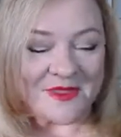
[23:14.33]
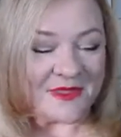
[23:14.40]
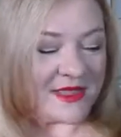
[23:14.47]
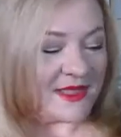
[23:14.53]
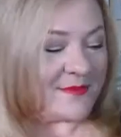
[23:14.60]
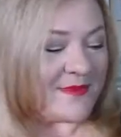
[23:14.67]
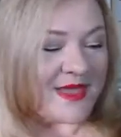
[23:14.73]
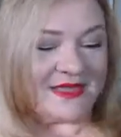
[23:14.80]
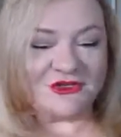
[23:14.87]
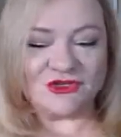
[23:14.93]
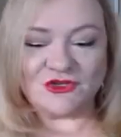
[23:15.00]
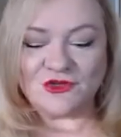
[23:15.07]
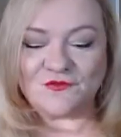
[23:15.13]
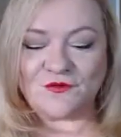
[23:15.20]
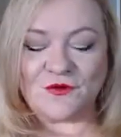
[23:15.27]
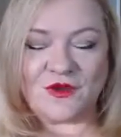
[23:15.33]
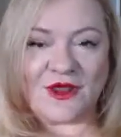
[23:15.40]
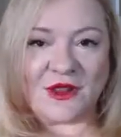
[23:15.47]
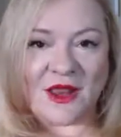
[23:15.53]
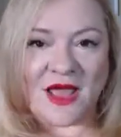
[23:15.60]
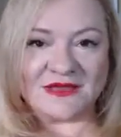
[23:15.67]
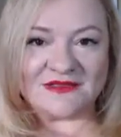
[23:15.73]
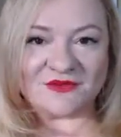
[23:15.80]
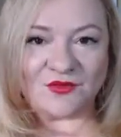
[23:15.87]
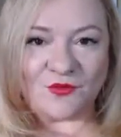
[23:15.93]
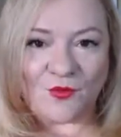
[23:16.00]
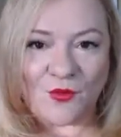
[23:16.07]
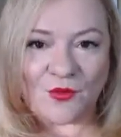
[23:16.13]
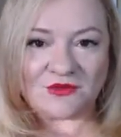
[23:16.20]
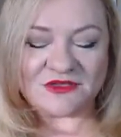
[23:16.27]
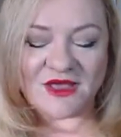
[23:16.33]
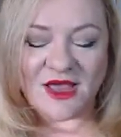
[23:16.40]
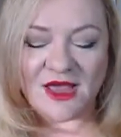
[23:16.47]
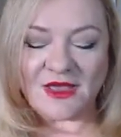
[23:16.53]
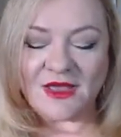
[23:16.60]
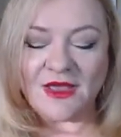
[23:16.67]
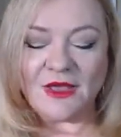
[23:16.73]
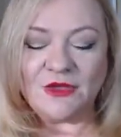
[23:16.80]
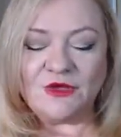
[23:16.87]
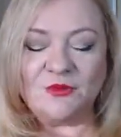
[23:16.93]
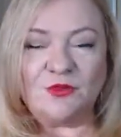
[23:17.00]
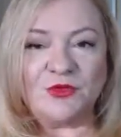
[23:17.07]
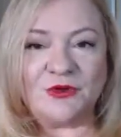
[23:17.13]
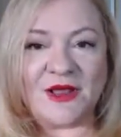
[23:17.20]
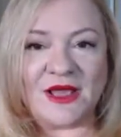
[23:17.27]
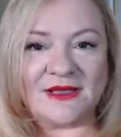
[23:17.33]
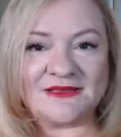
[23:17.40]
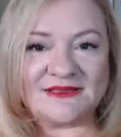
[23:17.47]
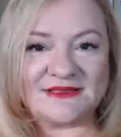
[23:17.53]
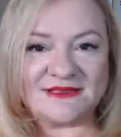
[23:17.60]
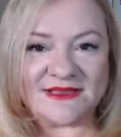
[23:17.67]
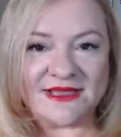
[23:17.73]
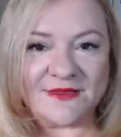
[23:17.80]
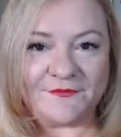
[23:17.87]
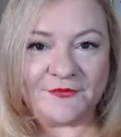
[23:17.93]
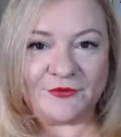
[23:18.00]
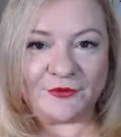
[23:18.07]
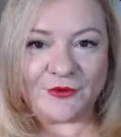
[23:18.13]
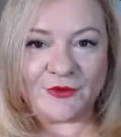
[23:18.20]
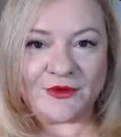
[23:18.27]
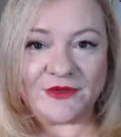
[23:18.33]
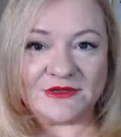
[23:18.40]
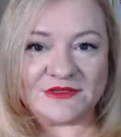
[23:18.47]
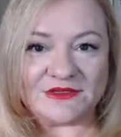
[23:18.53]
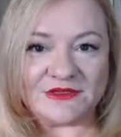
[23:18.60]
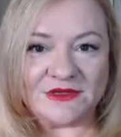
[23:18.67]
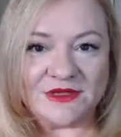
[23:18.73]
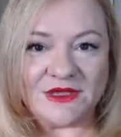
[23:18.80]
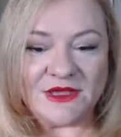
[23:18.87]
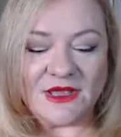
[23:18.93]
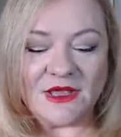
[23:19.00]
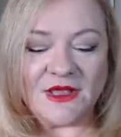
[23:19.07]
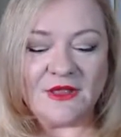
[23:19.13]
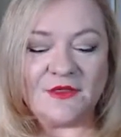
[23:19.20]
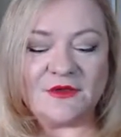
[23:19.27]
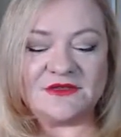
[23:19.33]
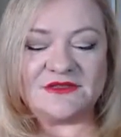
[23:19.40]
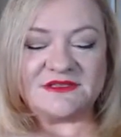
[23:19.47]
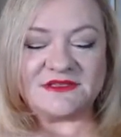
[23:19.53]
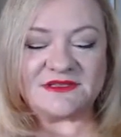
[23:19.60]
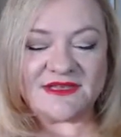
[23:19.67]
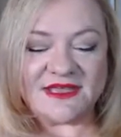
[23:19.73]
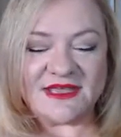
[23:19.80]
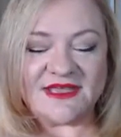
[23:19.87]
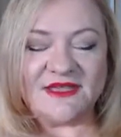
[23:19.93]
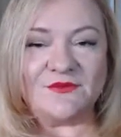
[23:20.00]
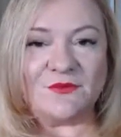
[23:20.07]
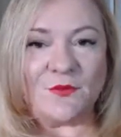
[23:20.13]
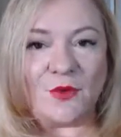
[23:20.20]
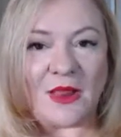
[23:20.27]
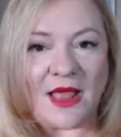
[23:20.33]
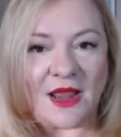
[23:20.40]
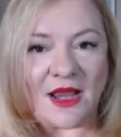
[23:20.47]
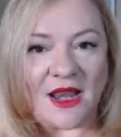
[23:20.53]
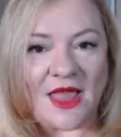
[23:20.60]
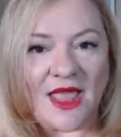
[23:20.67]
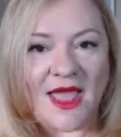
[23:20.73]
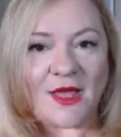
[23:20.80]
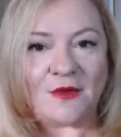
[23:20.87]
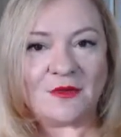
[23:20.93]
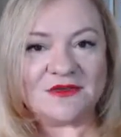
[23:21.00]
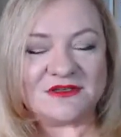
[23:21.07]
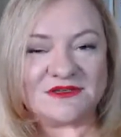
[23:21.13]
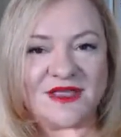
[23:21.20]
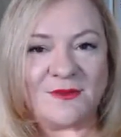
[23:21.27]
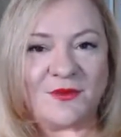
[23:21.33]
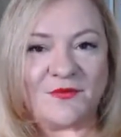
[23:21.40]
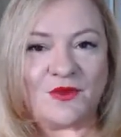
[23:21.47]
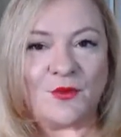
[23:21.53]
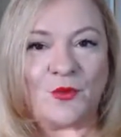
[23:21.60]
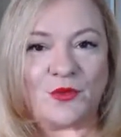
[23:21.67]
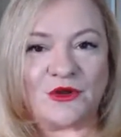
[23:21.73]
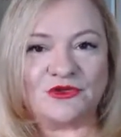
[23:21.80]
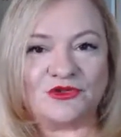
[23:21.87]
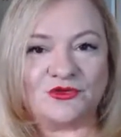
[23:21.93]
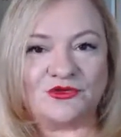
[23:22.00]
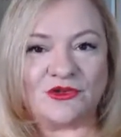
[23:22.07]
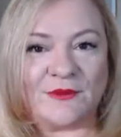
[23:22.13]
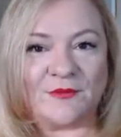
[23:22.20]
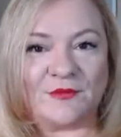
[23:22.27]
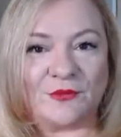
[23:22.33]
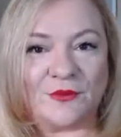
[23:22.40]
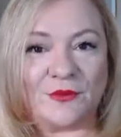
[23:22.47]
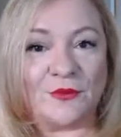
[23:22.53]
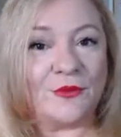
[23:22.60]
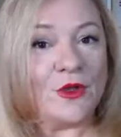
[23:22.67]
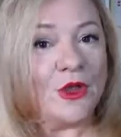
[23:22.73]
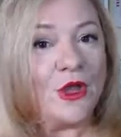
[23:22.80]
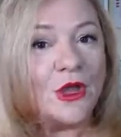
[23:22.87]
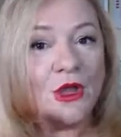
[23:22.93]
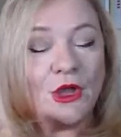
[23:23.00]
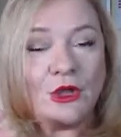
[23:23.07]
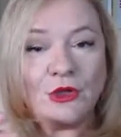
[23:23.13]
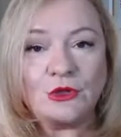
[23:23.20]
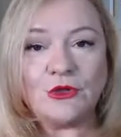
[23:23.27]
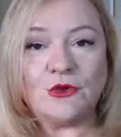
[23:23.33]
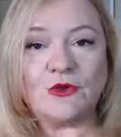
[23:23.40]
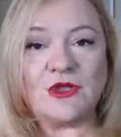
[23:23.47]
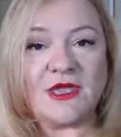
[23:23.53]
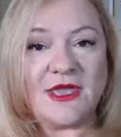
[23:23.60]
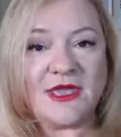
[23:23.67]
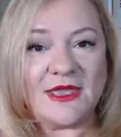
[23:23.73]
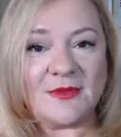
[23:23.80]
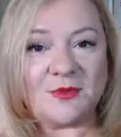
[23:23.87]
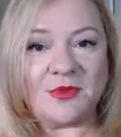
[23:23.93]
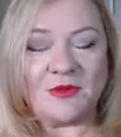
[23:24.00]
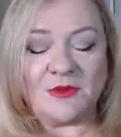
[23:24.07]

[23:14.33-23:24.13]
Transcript: Imagine you've got a glass of water, you put a sieve through it. The sieve will allow some of the water to drip through. You keep